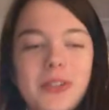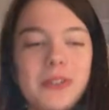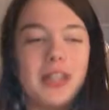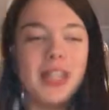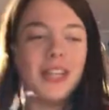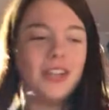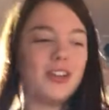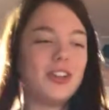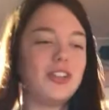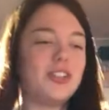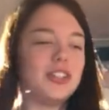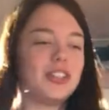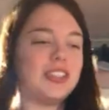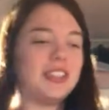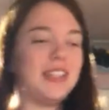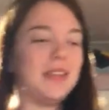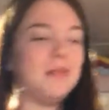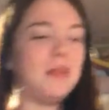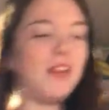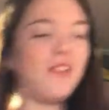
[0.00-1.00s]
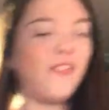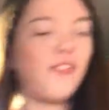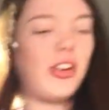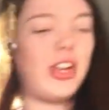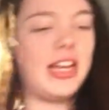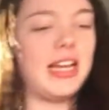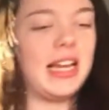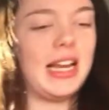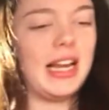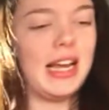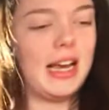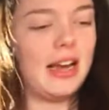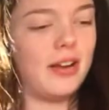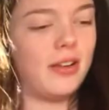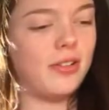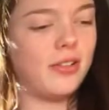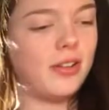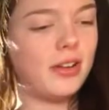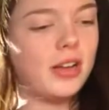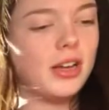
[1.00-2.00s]
doing, you can just see me freaking
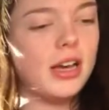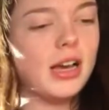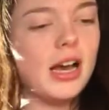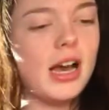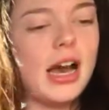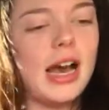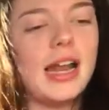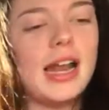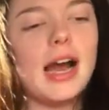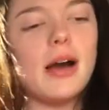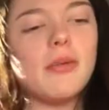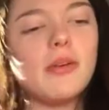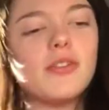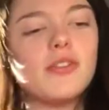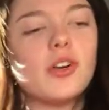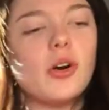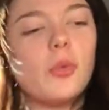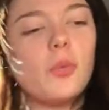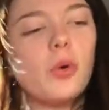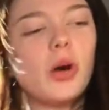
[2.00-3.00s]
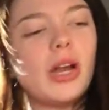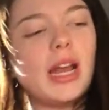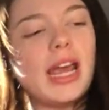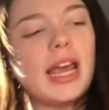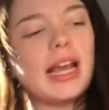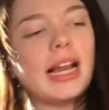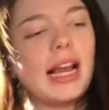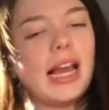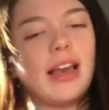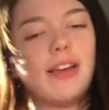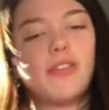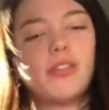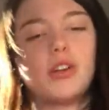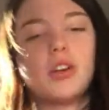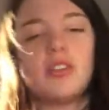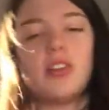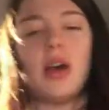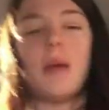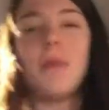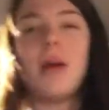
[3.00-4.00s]
out. And now we've got one egg left
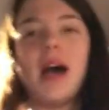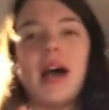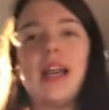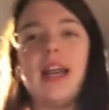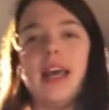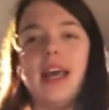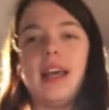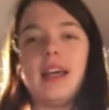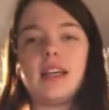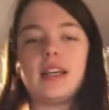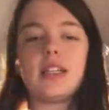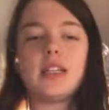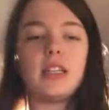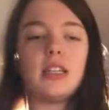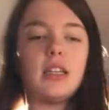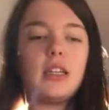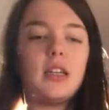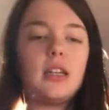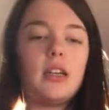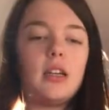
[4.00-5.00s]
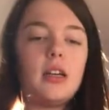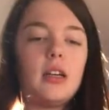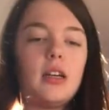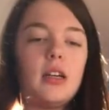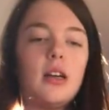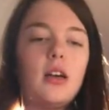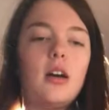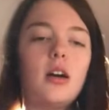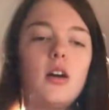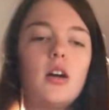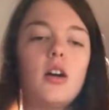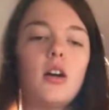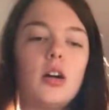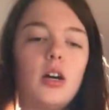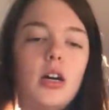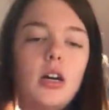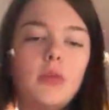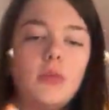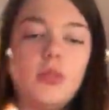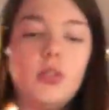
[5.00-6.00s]
because I panicked.
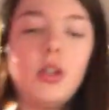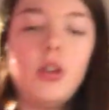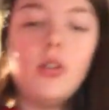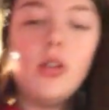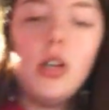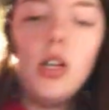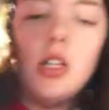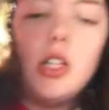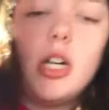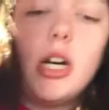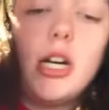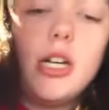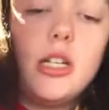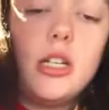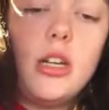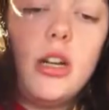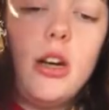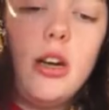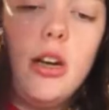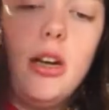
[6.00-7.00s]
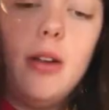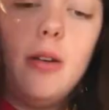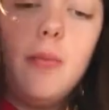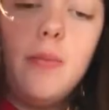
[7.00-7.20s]
Oh, I'm so gonna die tonight.